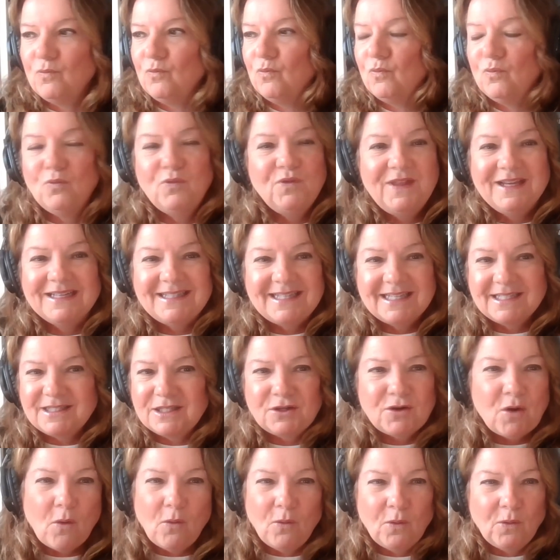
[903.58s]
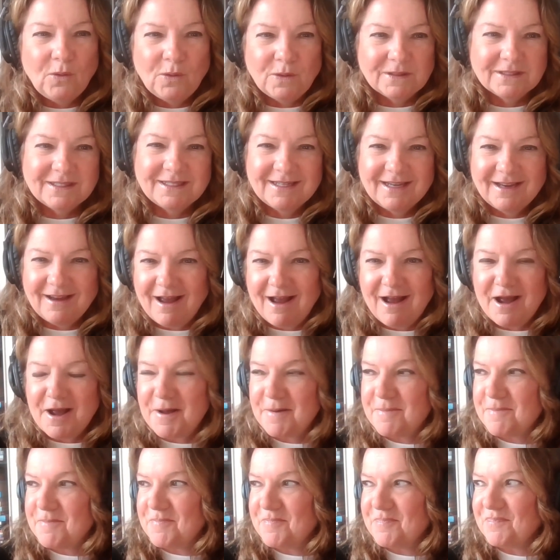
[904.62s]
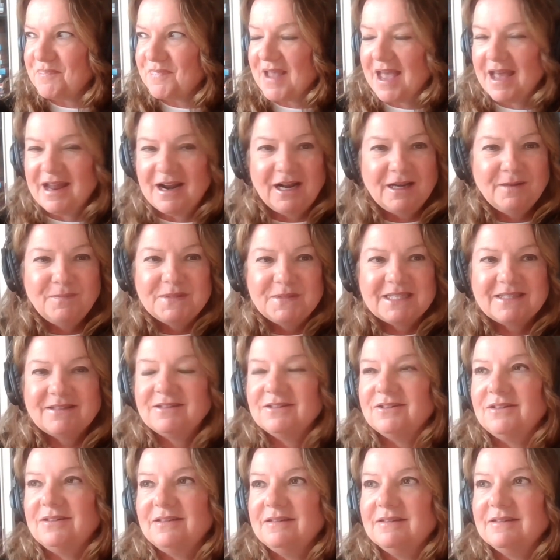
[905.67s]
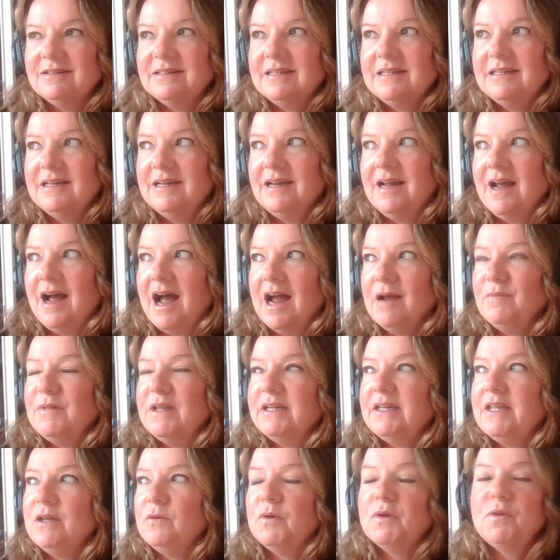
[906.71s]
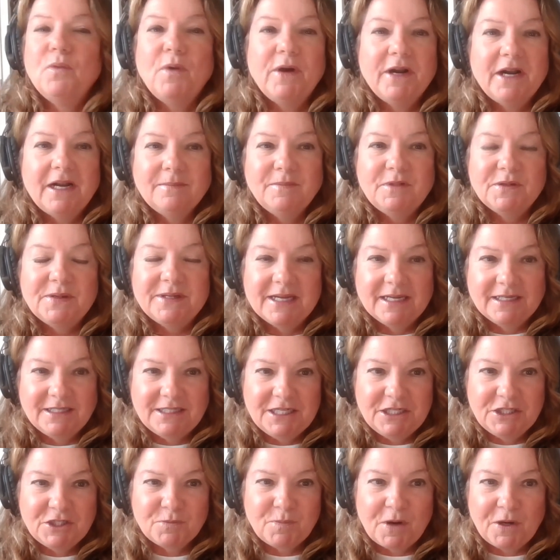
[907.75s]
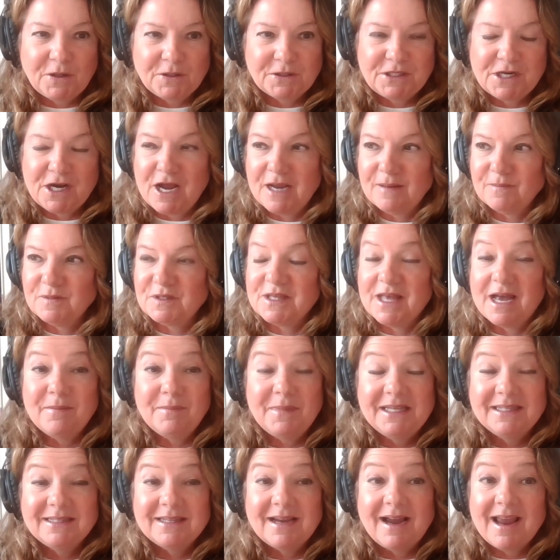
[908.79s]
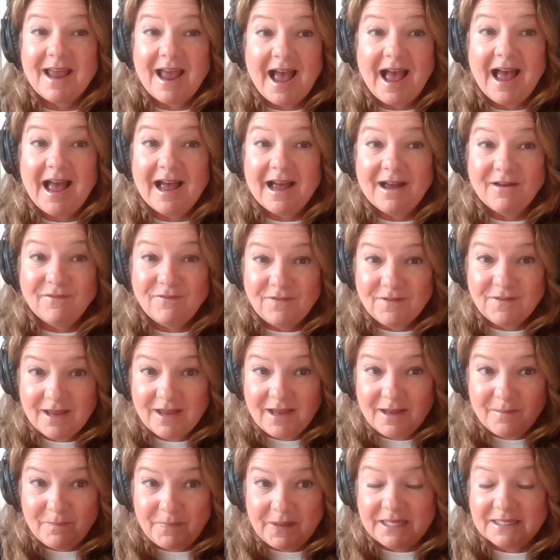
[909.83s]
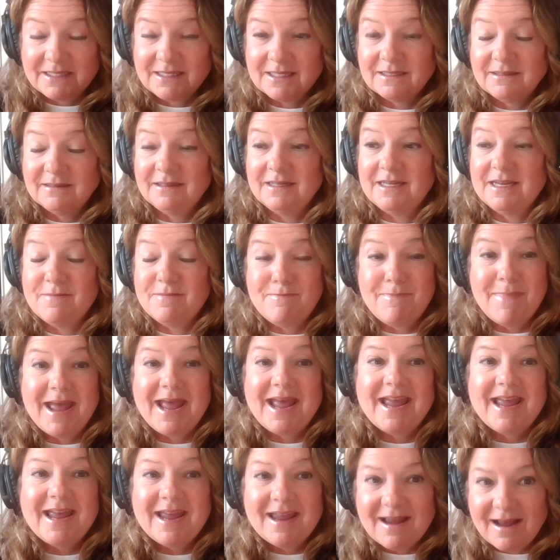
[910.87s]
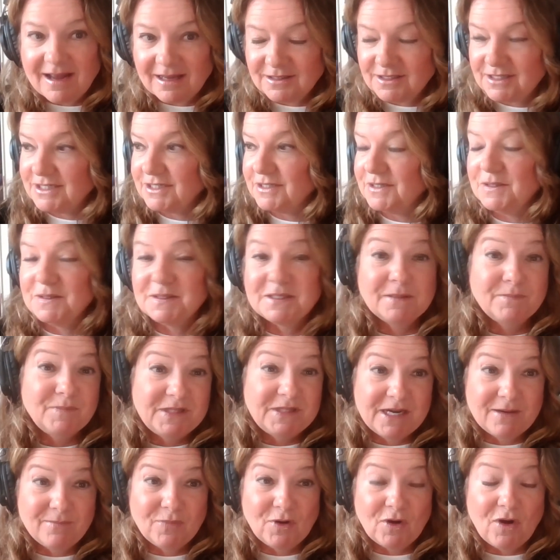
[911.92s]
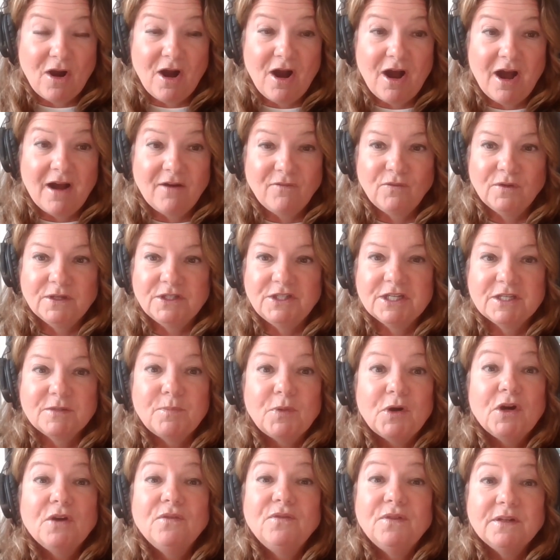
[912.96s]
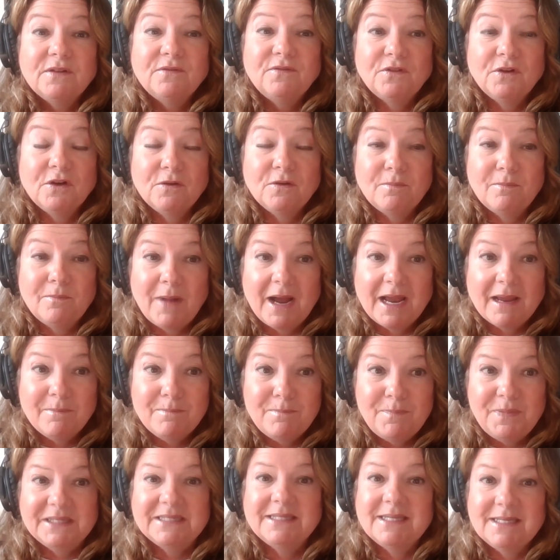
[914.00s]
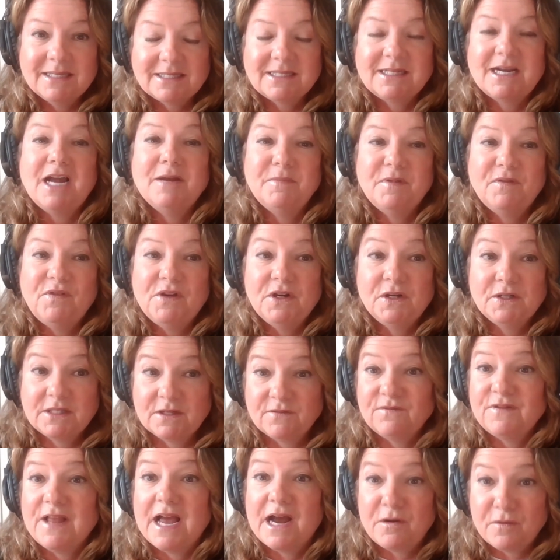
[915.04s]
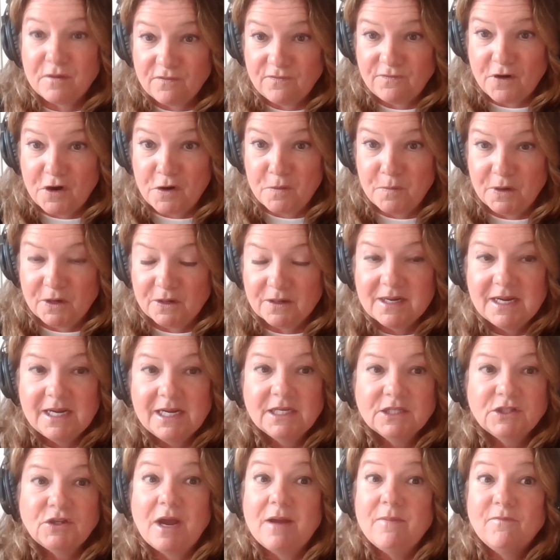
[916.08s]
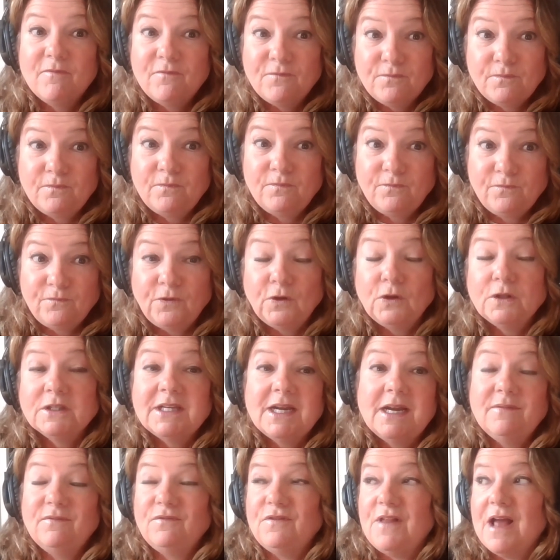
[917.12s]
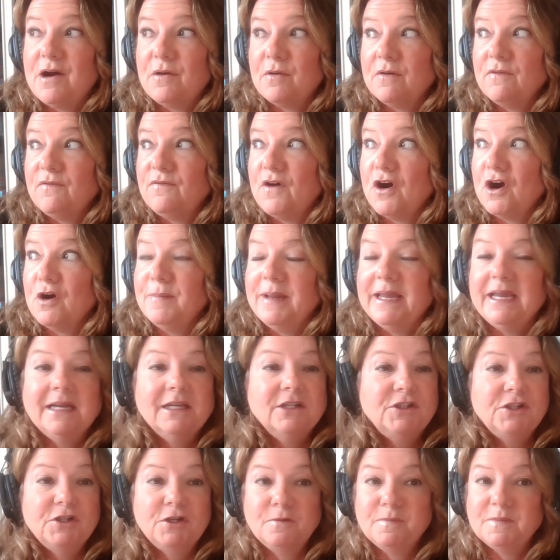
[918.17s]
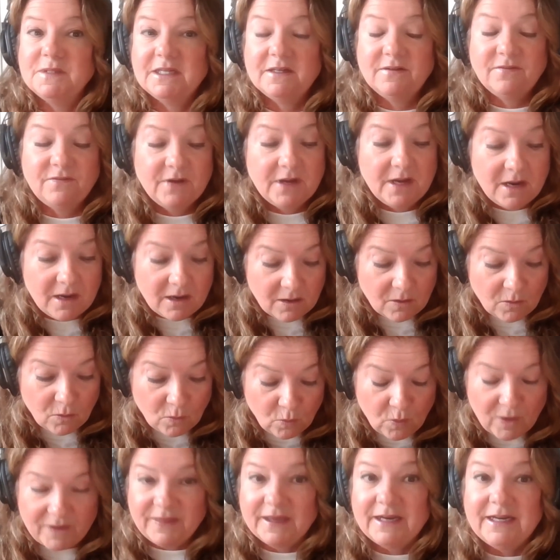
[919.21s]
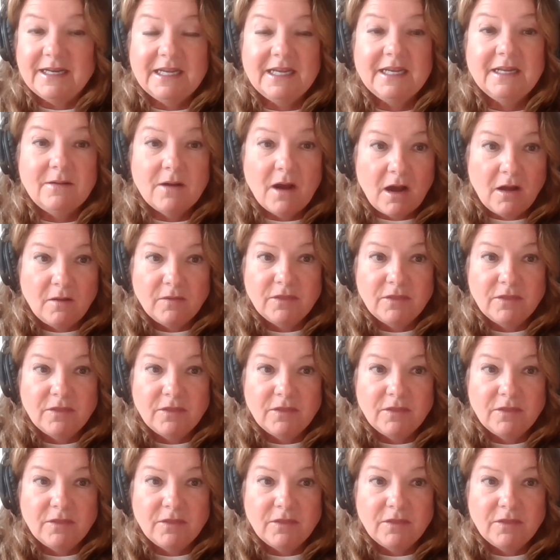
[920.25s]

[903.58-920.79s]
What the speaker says: this isn't old. And I'm lucky with what I'm doing. I teach part-time. So that means I have basically May until September off, which is perfect for my busiest time of year as a flower farmer. So I'm full-time flower farming in terms of when they need all